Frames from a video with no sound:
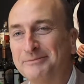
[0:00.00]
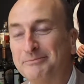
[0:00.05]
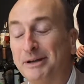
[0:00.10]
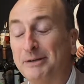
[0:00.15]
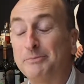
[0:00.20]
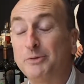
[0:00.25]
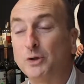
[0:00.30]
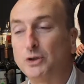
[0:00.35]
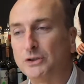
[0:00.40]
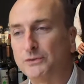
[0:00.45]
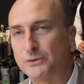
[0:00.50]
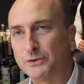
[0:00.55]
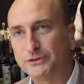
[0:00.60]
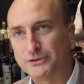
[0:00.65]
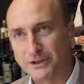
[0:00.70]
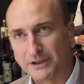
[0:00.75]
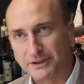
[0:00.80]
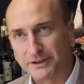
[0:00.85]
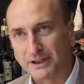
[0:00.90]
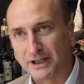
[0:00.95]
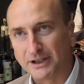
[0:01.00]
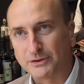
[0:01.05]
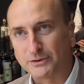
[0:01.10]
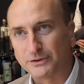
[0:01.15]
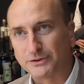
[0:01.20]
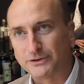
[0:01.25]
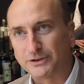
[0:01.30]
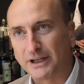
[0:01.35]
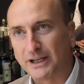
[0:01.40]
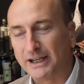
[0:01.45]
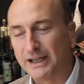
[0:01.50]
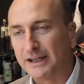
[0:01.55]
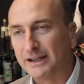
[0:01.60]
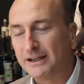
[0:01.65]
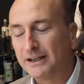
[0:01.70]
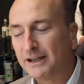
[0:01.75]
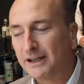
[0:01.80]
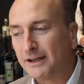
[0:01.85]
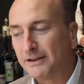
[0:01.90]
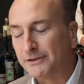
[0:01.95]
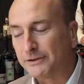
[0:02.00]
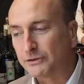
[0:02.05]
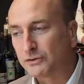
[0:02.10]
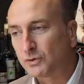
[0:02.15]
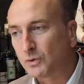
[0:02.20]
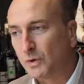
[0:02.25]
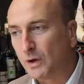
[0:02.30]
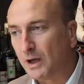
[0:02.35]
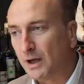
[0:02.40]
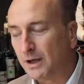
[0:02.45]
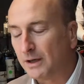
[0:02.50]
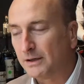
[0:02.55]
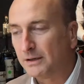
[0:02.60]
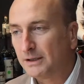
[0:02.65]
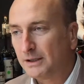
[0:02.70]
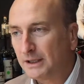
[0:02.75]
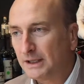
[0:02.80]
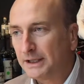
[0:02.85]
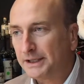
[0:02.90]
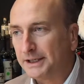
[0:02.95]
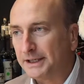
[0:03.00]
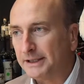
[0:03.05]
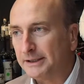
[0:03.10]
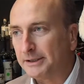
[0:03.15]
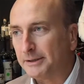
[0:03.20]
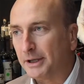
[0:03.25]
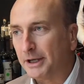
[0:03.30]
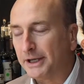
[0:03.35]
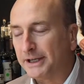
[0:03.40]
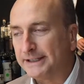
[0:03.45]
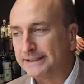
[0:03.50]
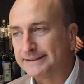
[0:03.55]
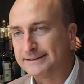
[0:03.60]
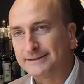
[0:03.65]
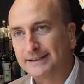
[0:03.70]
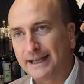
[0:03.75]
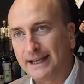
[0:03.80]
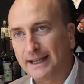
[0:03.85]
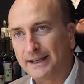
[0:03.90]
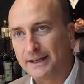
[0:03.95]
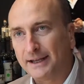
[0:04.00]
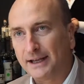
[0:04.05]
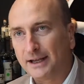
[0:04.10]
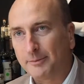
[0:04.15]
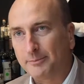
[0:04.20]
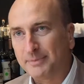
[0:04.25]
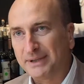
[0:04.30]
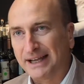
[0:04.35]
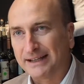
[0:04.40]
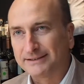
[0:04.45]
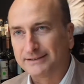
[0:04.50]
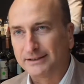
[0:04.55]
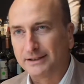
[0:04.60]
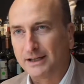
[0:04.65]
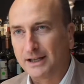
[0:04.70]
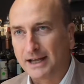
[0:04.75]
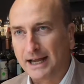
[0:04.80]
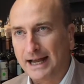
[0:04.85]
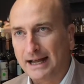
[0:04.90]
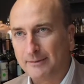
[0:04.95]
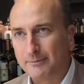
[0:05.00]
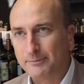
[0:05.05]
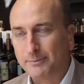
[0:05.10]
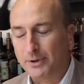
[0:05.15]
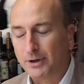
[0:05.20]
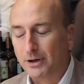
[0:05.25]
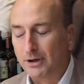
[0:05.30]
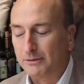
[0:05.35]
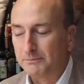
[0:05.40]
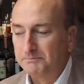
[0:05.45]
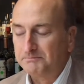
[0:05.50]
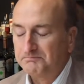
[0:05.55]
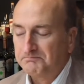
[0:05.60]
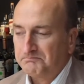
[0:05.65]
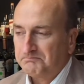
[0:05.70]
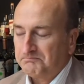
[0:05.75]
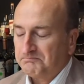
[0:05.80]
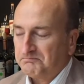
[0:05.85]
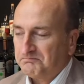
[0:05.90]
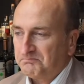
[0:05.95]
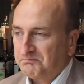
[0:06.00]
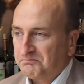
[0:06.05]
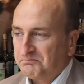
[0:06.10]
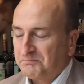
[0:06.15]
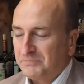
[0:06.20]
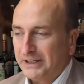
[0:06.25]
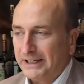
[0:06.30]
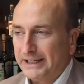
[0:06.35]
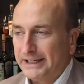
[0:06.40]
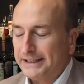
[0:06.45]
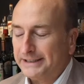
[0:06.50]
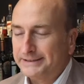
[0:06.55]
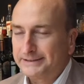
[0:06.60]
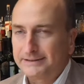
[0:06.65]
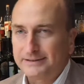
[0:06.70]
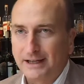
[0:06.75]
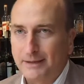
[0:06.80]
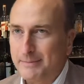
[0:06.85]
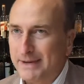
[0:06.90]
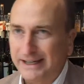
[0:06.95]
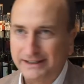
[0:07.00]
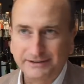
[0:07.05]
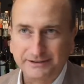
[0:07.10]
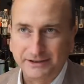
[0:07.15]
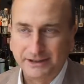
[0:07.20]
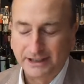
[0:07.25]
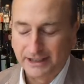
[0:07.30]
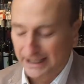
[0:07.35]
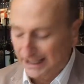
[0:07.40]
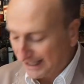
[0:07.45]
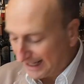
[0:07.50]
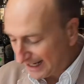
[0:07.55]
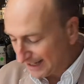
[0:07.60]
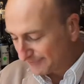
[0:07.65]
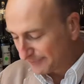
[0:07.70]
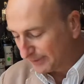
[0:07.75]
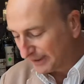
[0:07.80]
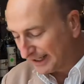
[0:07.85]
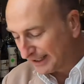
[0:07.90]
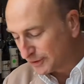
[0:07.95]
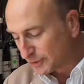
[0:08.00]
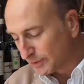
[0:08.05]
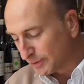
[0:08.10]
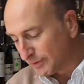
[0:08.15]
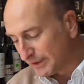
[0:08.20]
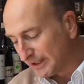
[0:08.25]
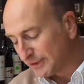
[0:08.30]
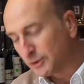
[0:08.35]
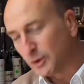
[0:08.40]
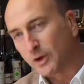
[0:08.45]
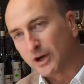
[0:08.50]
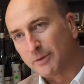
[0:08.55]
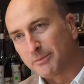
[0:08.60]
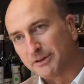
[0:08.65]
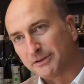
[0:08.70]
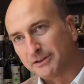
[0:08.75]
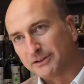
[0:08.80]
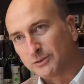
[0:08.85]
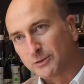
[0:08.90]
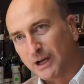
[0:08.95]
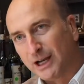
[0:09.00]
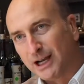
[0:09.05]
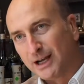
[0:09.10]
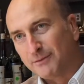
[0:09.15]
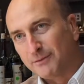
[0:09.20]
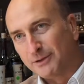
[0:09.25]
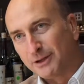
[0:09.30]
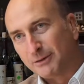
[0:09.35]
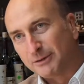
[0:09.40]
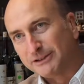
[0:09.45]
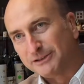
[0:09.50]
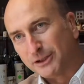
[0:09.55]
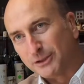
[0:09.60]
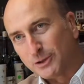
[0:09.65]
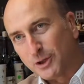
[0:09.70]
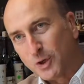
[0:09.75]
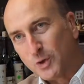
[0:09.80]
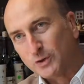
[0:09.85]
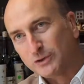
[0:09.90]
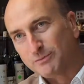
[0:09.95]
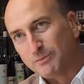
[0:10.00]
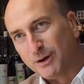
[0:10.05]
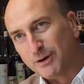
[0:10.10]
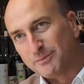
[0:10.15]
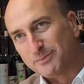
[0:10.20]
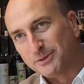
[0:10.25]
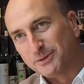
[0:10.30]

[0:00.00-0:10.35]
But beautiful city, I should say. The square in Siena, Piazza del Campo, it's amazing. Actually, when I talk about this square, I always say the goosebumps.